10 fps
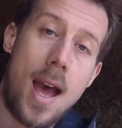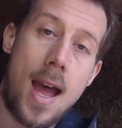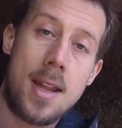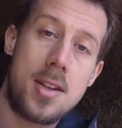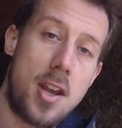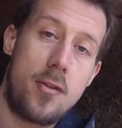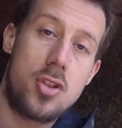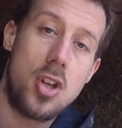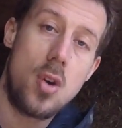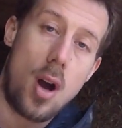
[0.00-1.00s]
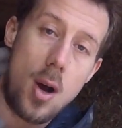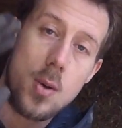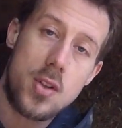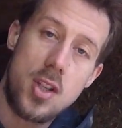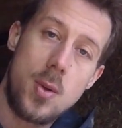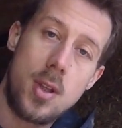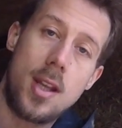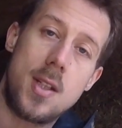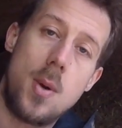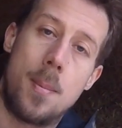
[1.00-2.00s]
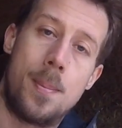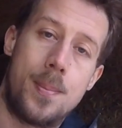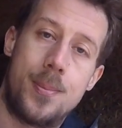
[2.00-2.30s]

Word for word: And if you do, I'll see you on the next one.